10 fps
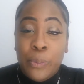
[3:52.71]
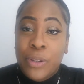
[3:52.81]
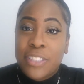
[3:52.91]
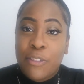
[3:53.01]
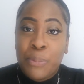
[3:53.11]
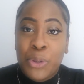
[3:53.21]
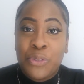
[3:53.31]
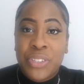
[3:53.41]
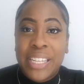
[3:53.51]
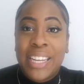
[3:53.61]
Once they've
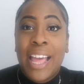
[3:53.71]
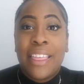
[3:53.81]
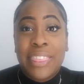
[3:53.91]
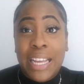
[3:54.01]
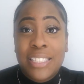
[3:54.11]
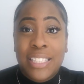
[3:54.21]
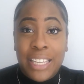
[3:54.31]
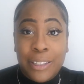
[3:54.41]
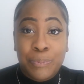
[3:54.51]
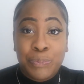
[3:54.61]
moved in, that's it.